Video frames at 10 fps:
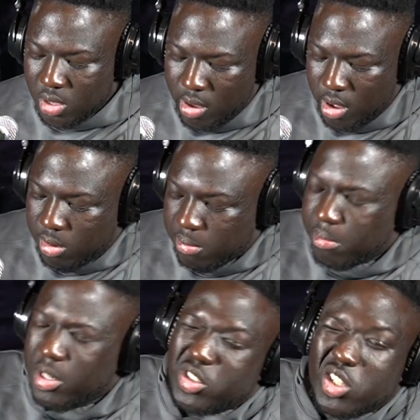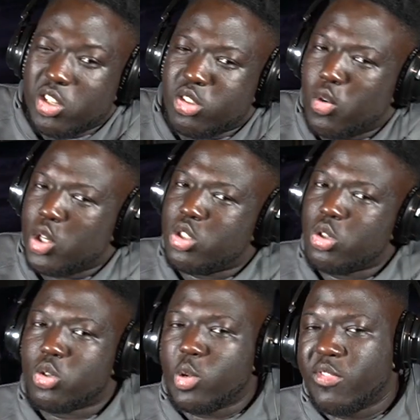Mercier is
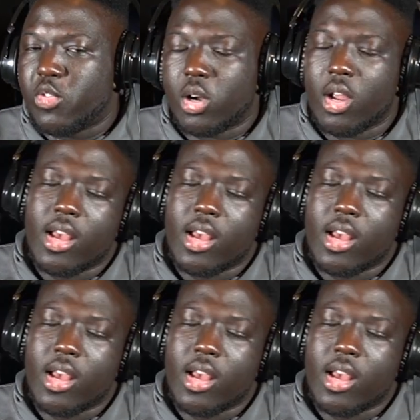42-24.